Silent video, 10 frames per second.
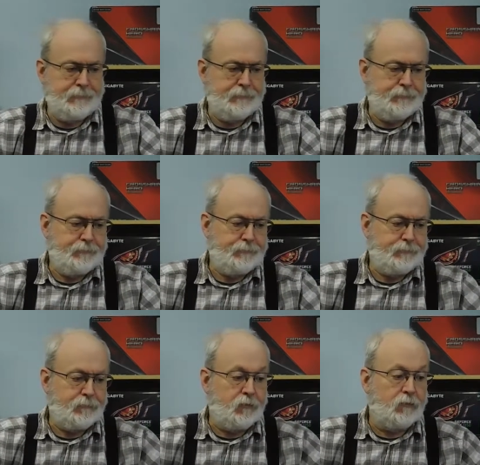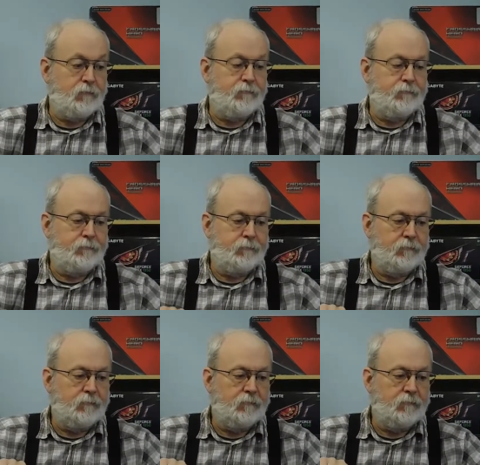
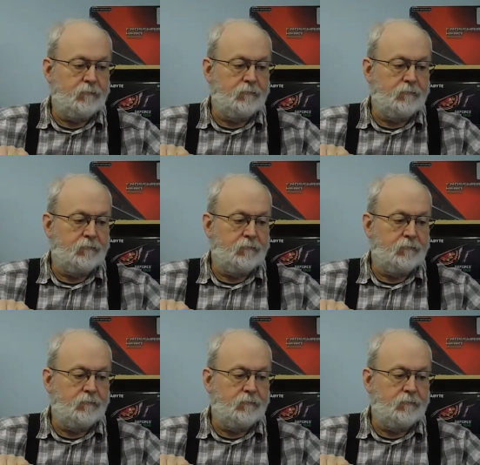No one is speaking in this clip.